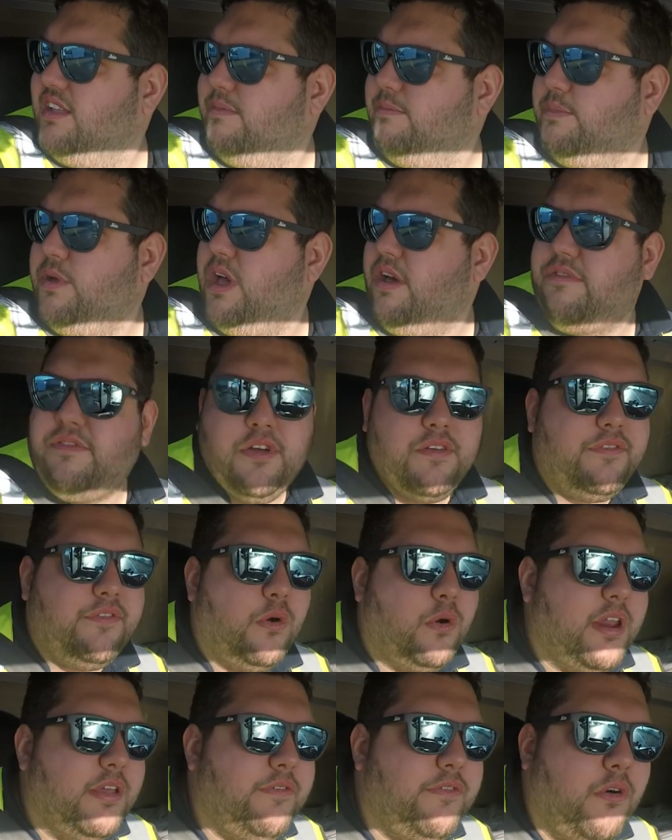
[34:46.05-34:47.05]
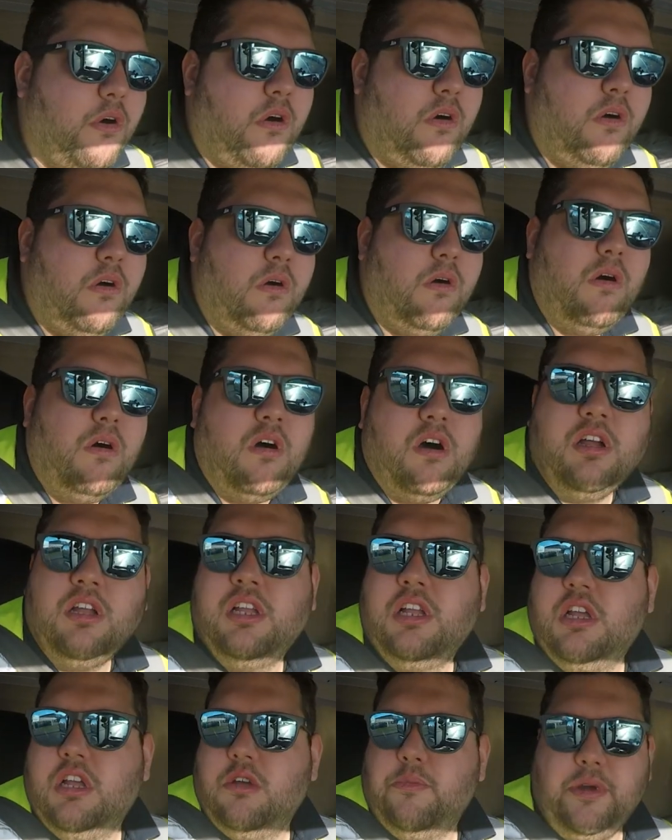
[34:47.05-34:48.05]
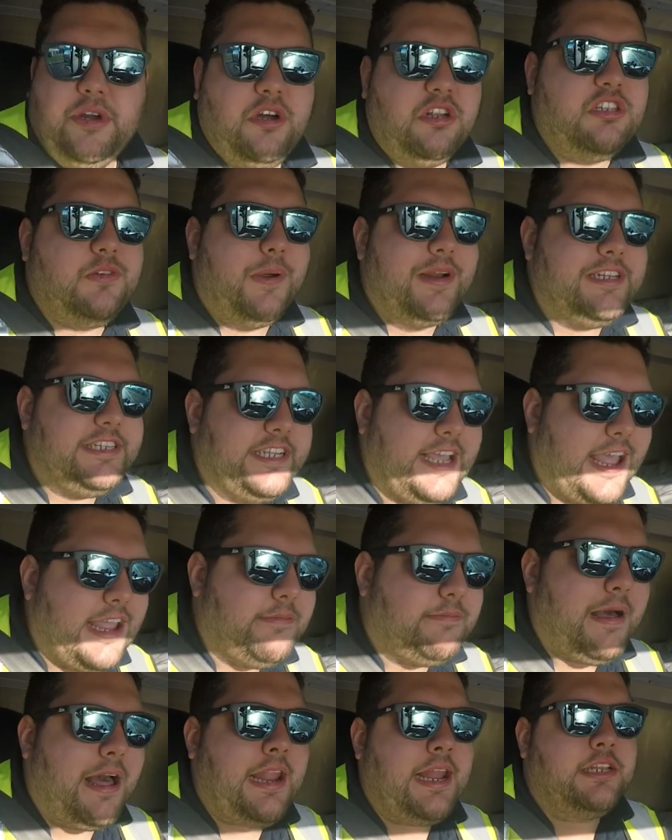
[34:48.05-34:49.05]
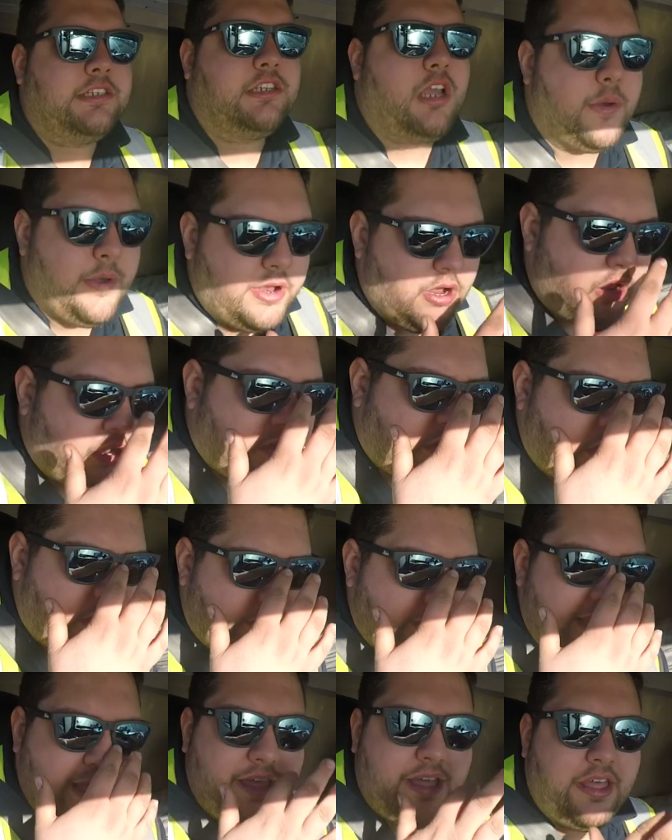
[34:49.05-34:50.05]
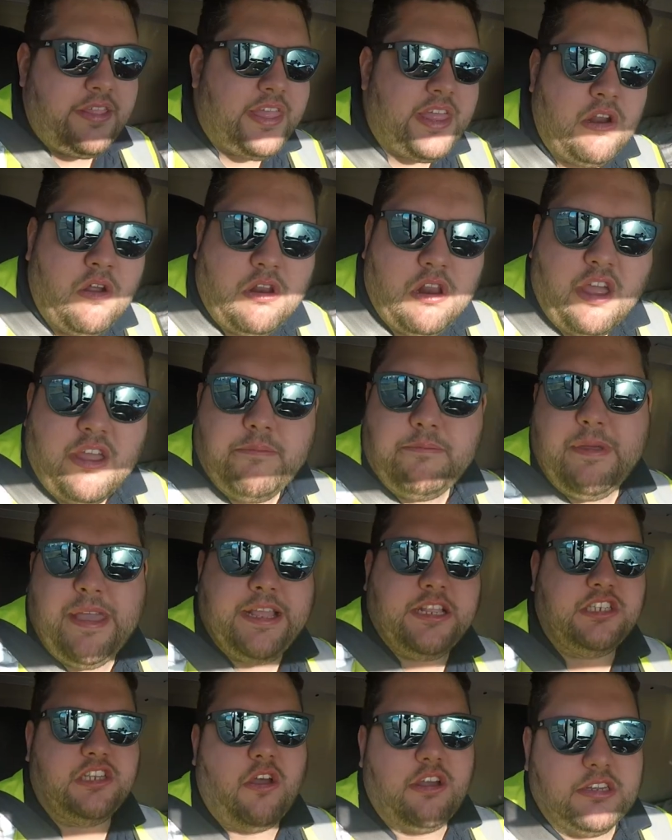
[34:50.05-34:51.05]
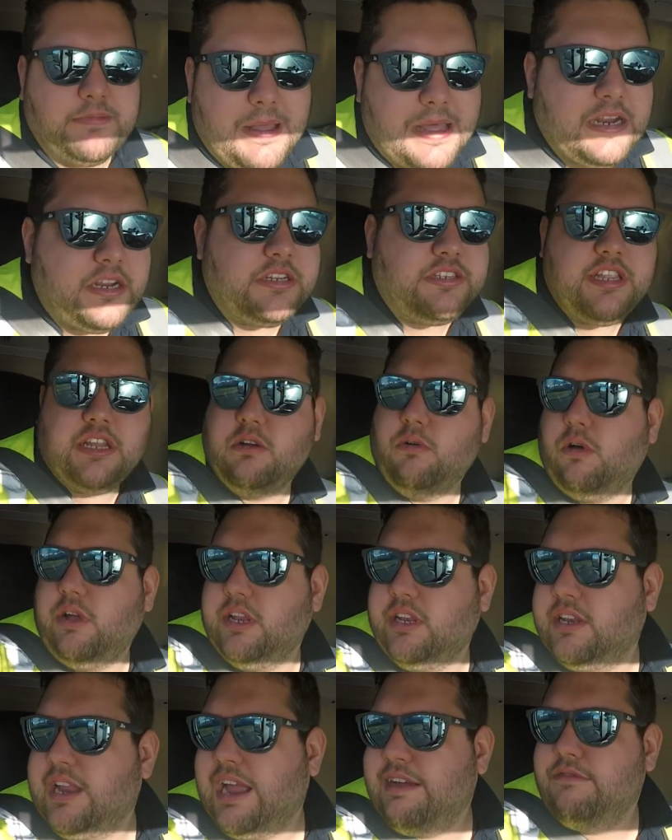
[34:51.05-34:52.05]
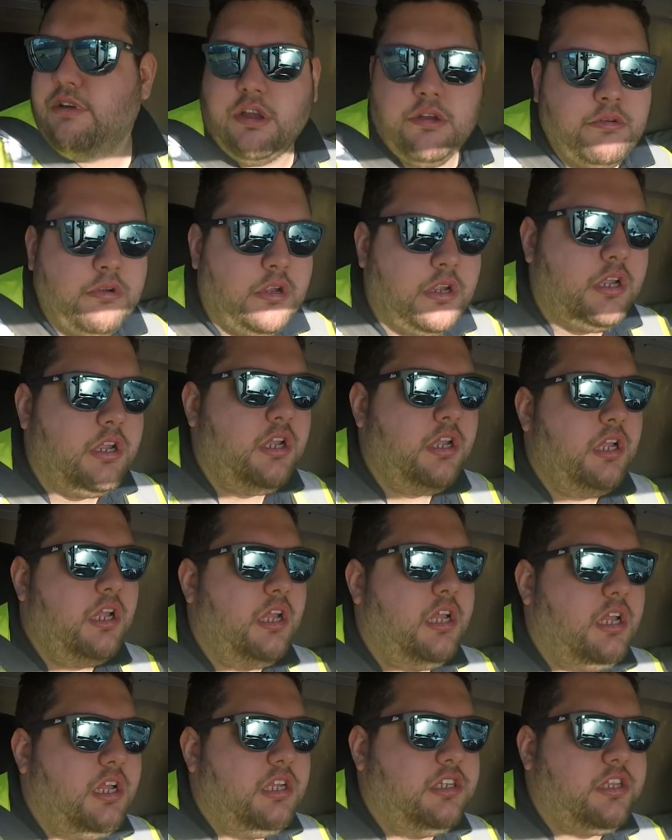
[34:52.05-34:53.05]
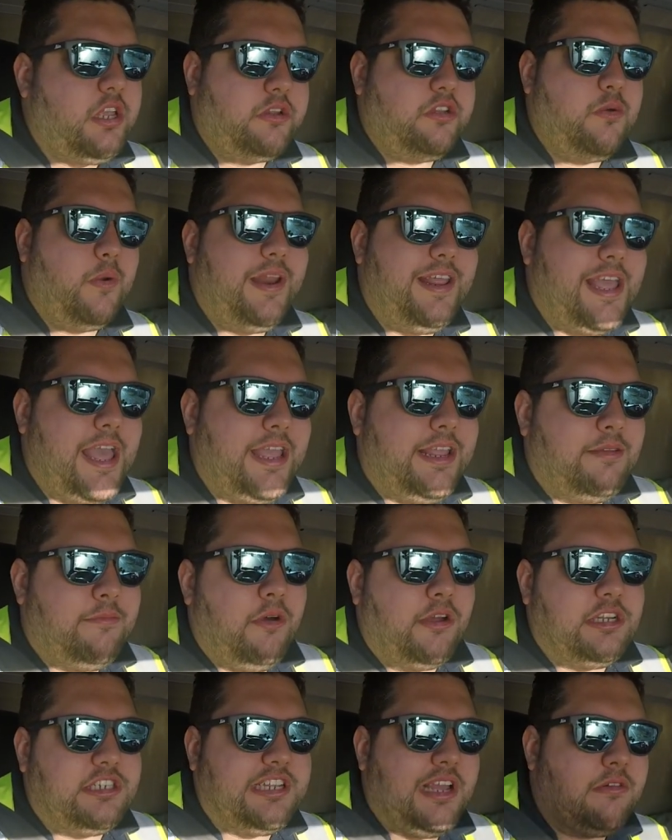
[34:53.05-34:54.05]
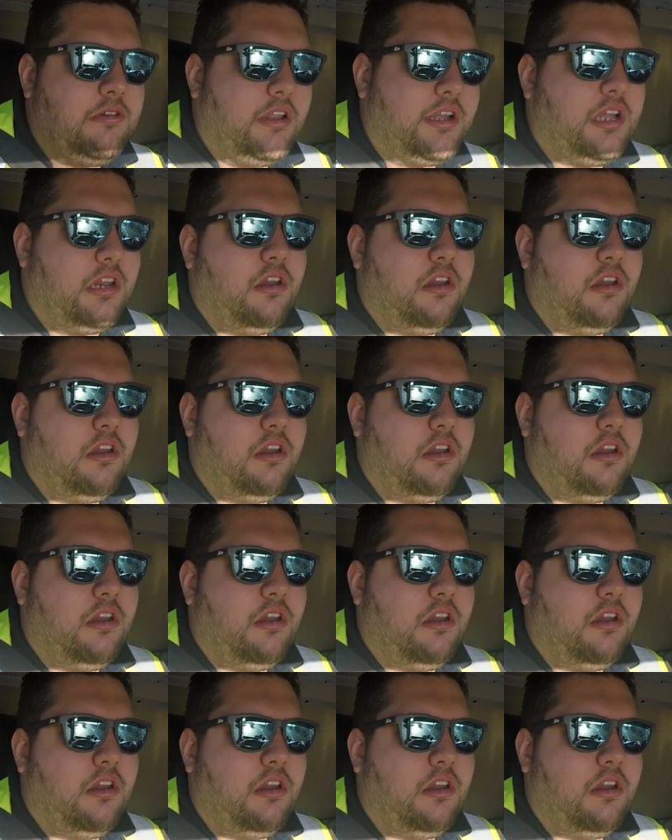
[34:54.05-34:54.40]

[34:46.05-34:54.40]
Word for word: Berth 44. We've got 28 pallets going on. They're not like big size pallets, they're quite narrow. So 28 might sound like a